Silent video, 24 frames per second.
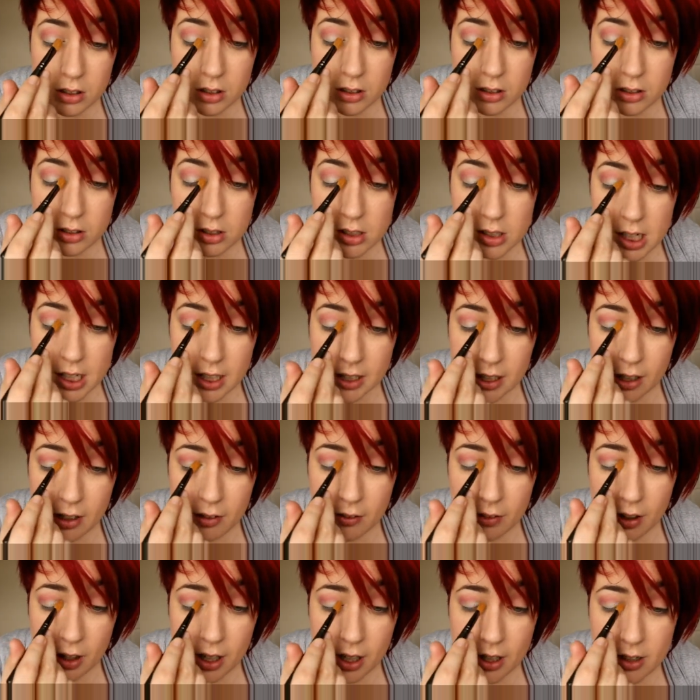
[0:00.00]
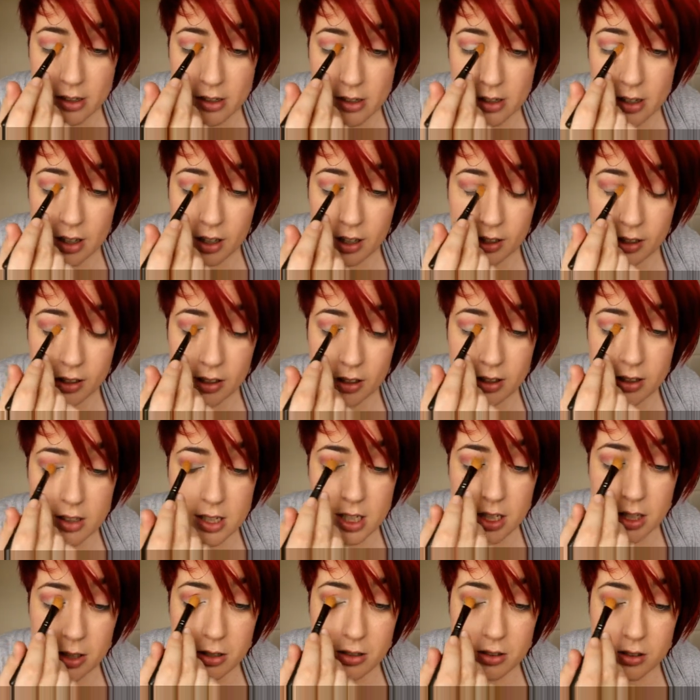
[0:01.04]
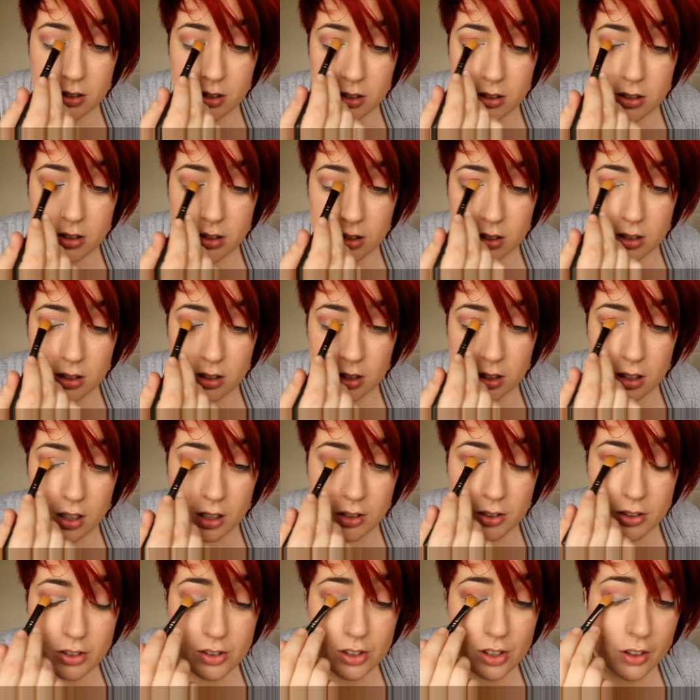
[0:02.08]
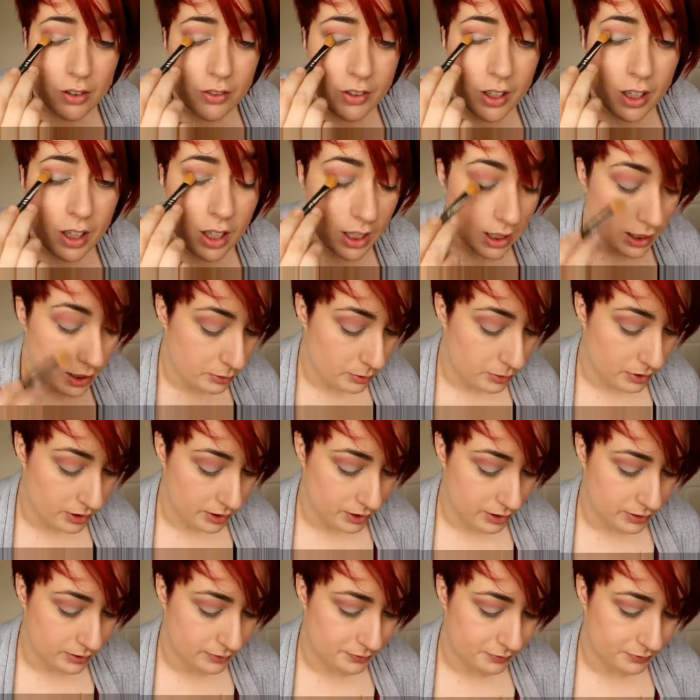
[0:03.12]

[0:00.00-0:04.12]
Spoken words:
So take that right into the tear duct and just cover your eyelid with it.